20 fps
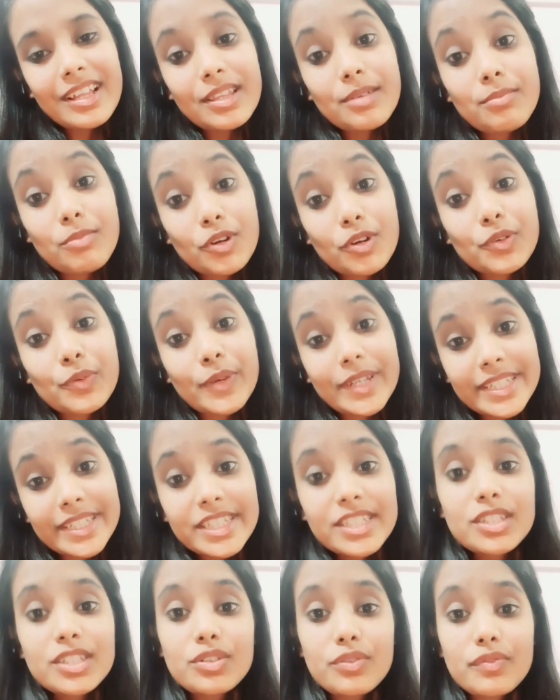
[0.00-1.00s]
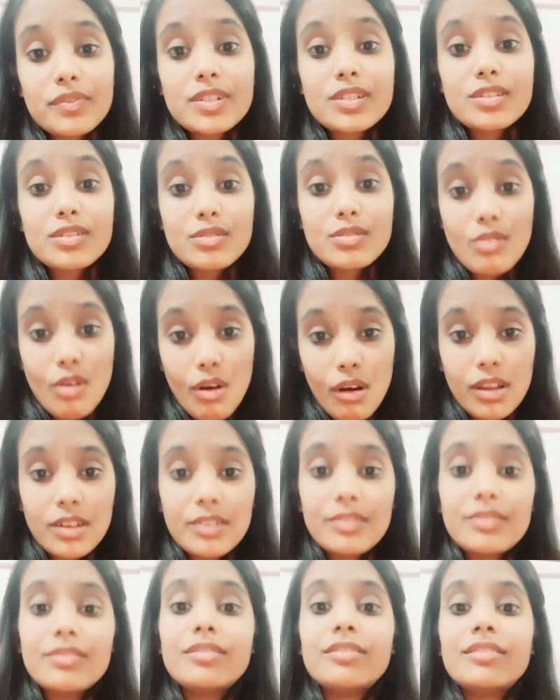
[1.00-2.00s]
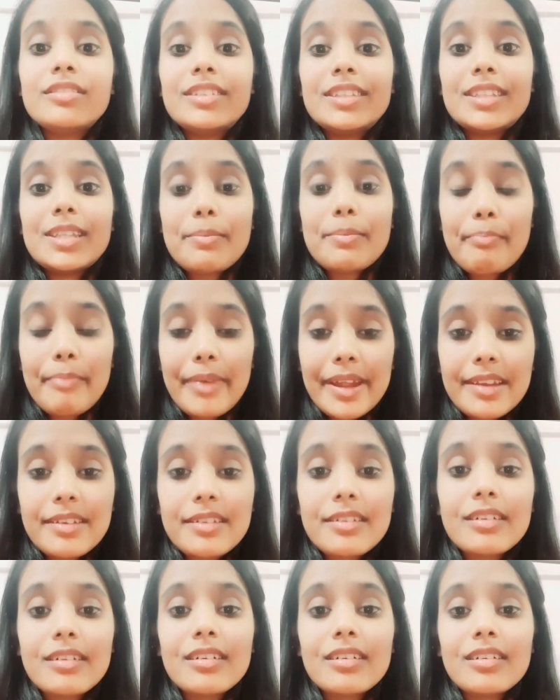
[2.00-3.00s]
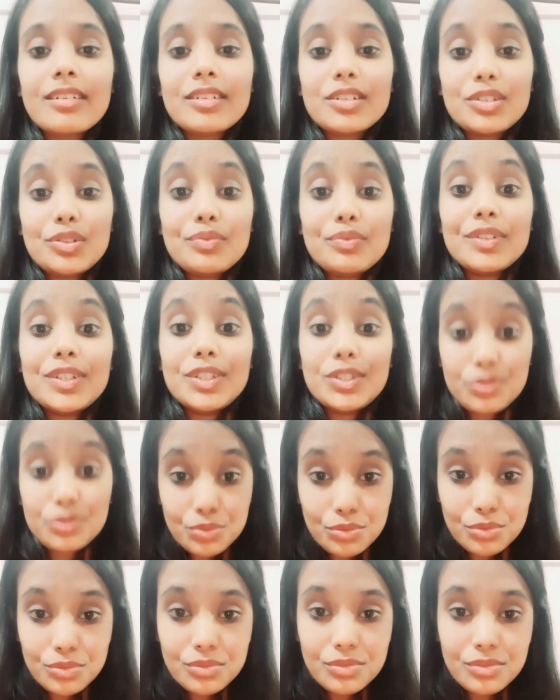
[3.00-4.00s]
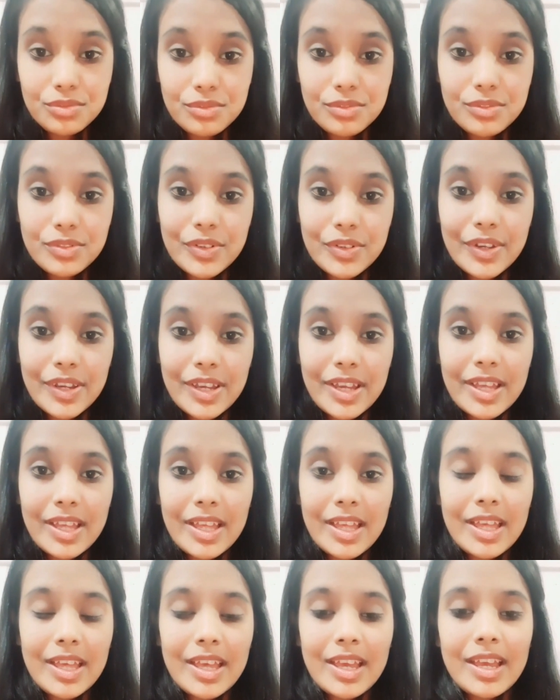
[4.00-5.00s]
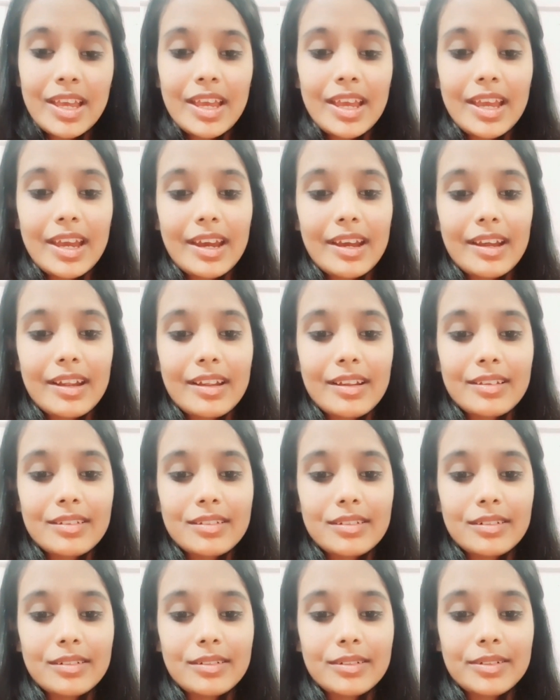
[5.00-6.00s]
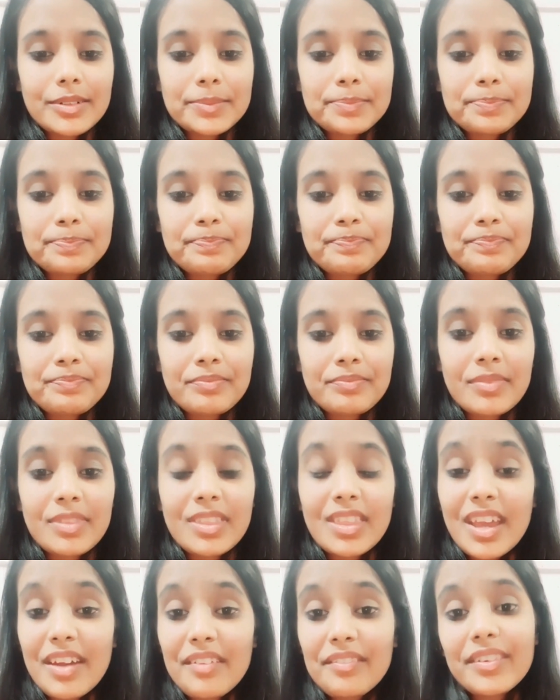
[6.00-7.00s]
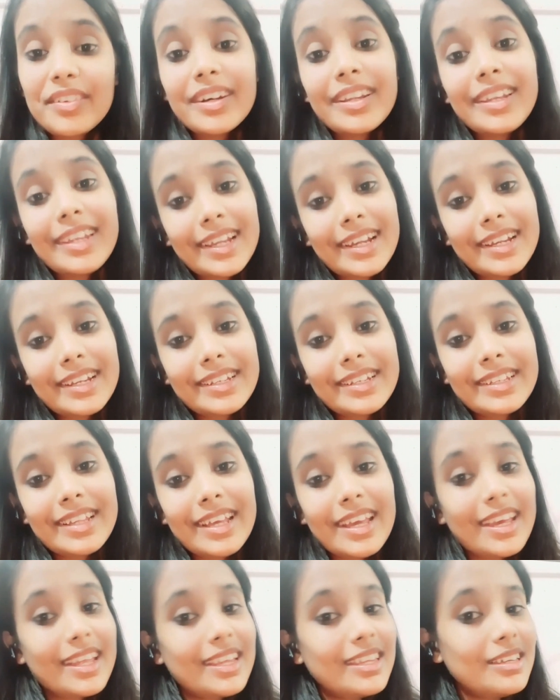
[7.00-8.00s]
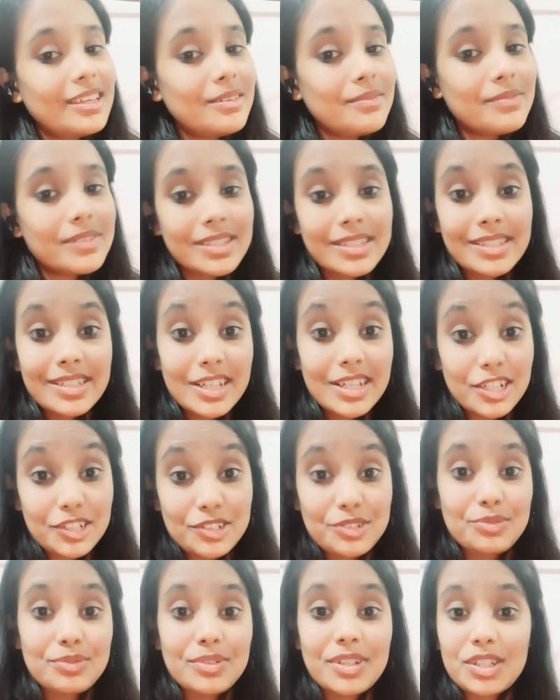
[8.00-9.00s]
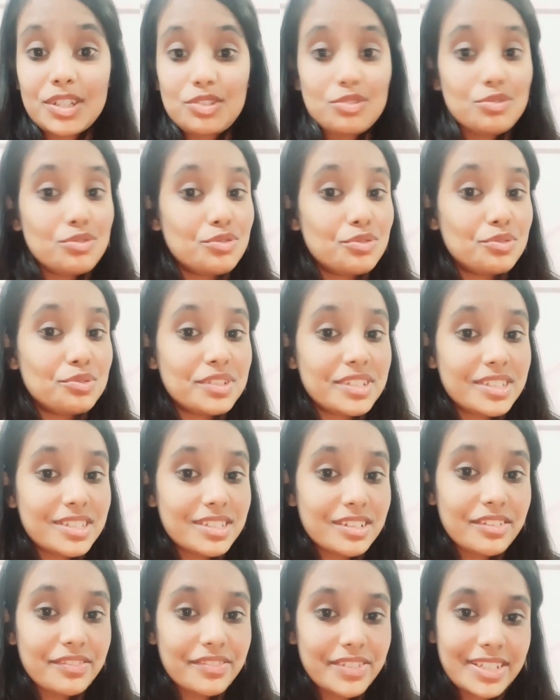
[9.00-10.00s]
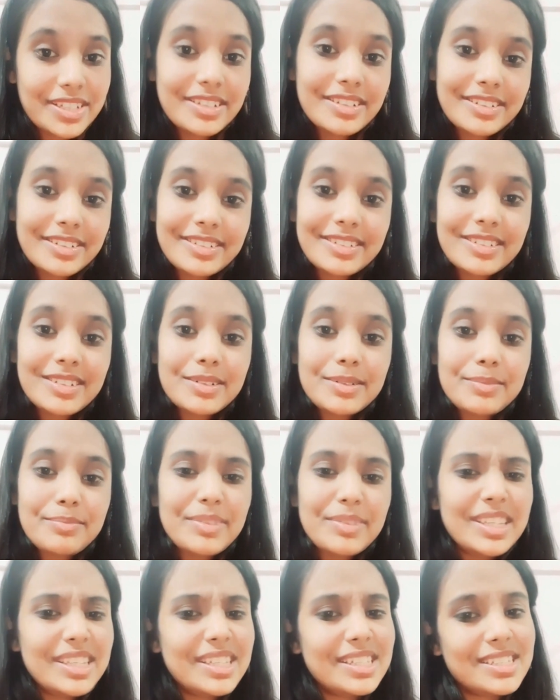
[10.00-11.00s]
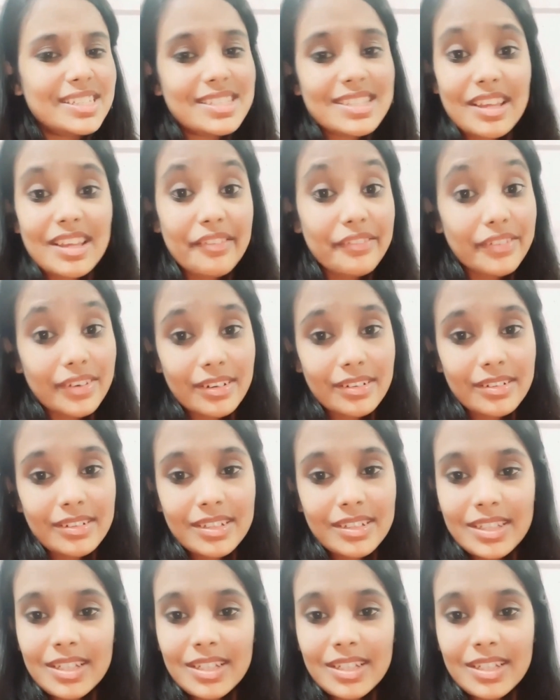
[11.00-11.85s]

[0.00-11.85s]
The more questions you will solve, the better you will do. And never let anyone tell you that you don't deserve it. Please, never.